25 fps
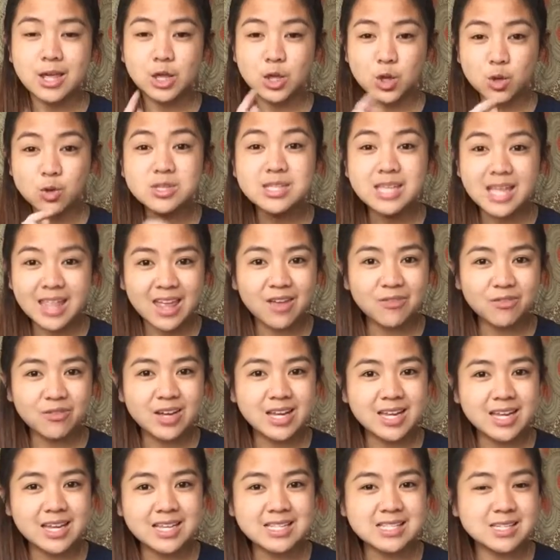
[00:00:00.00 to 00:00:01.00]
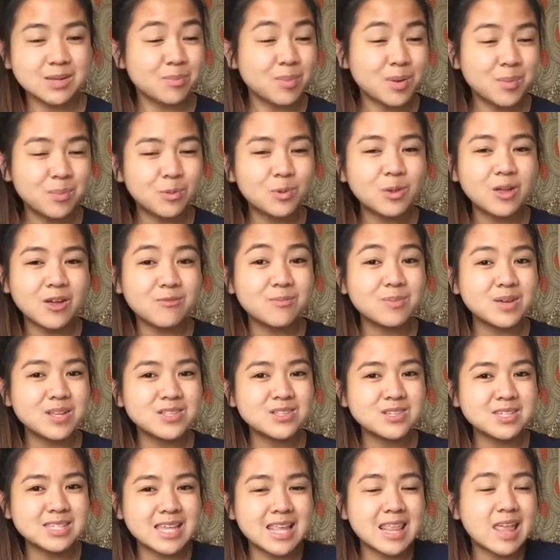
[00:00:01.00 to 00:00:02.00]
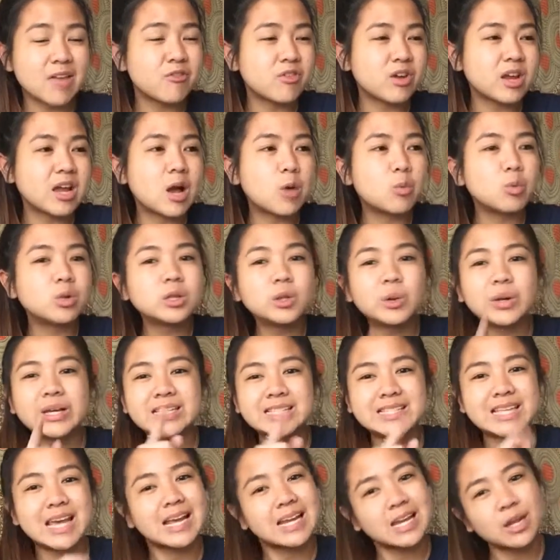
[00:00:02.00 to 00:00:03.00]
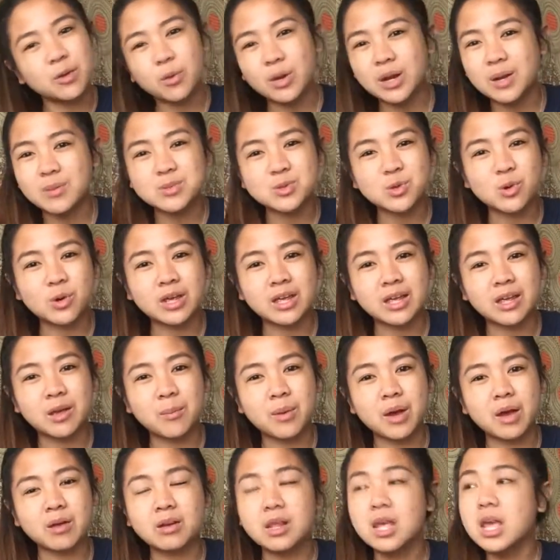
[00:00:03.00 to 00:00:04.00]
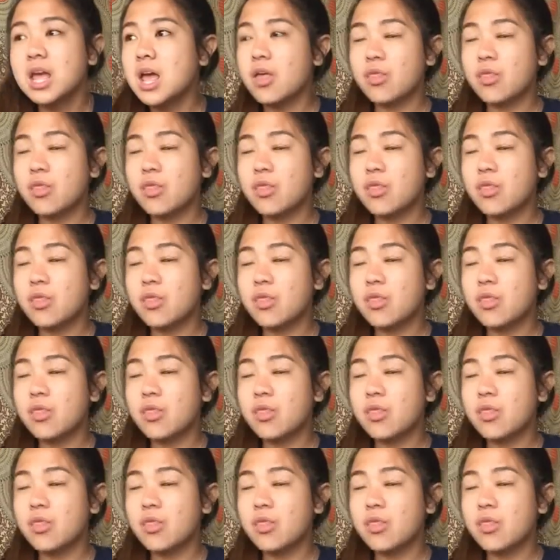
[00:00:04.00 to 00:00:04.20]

You South Africans and people who have been to South Africa will know exactly what I'm talking about.